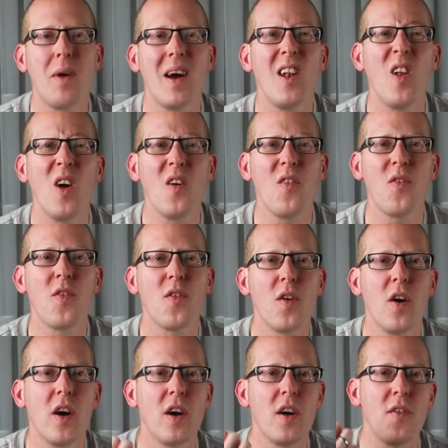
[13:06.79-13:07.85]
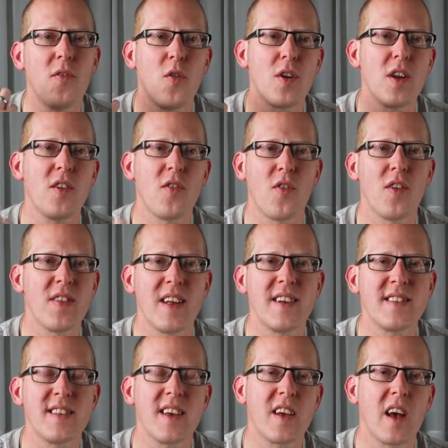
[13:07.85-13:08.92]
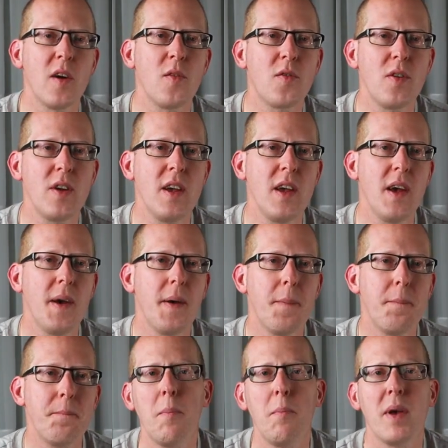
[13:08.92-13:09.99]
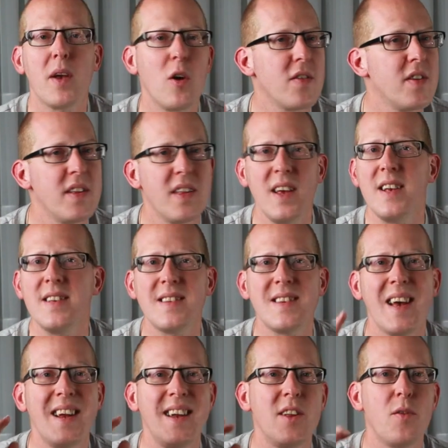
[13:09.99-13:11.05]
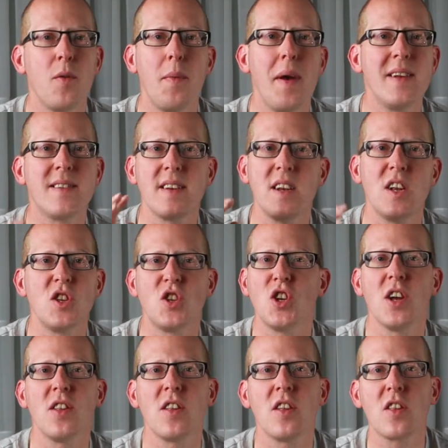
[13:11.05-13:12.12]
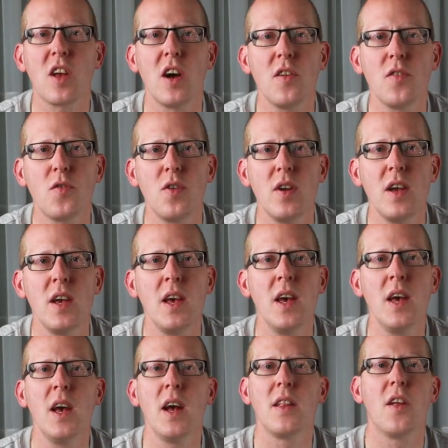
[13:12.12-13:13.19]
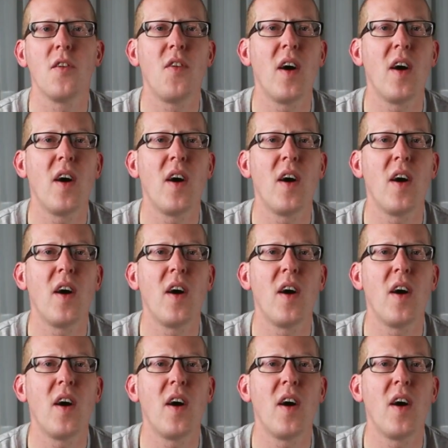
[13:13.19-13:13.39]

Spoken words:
my love for this fantastic country, because it is and it remains an enchanted country. The